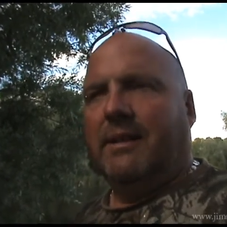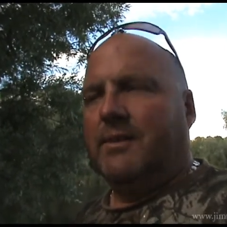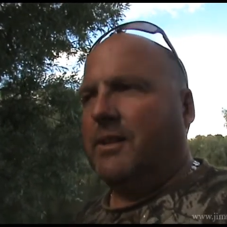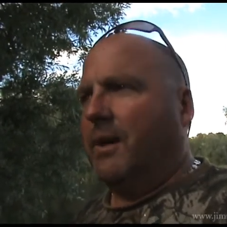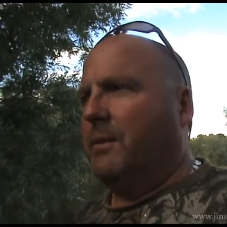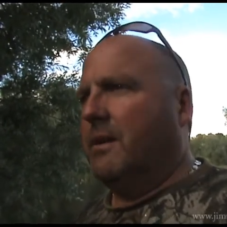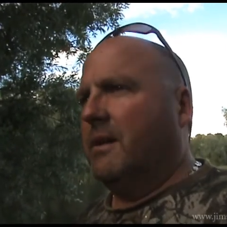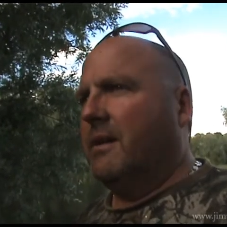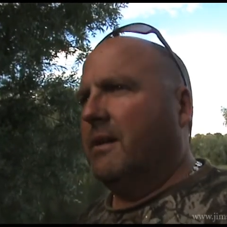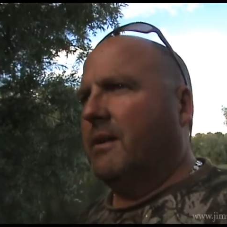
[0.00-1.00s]
so
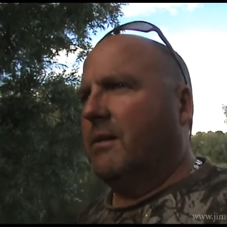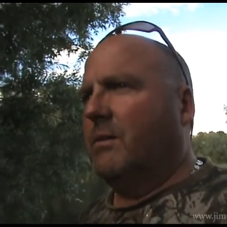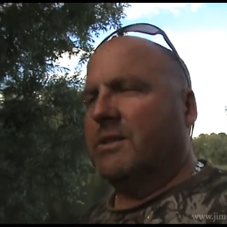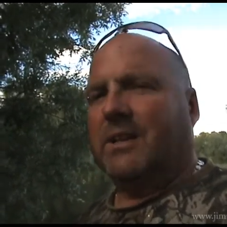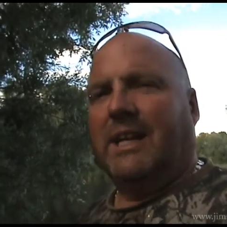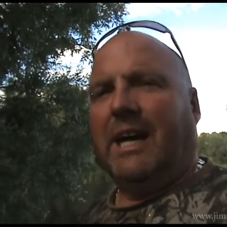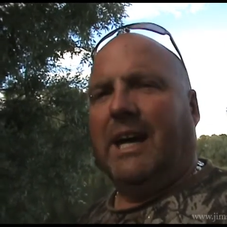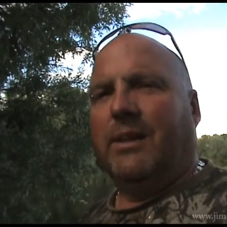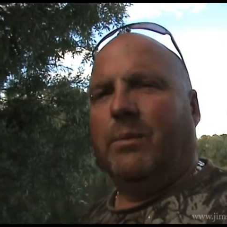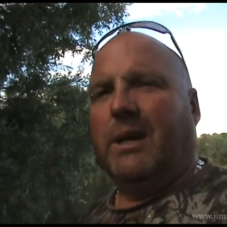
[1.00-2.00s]
once I get that out
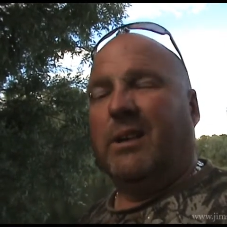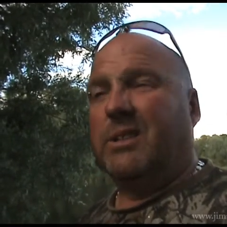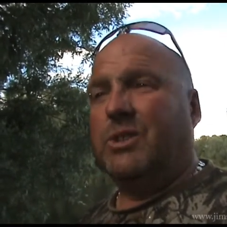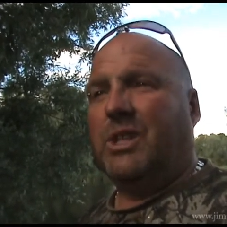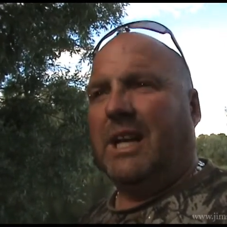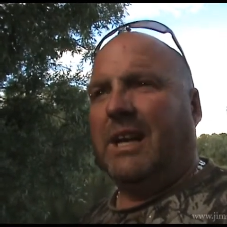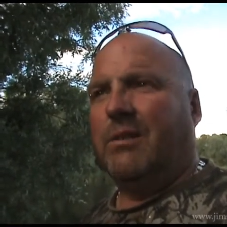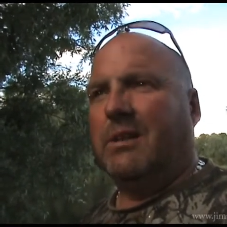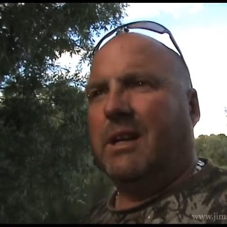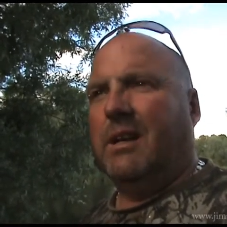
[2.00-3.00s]
of the way I can chill out.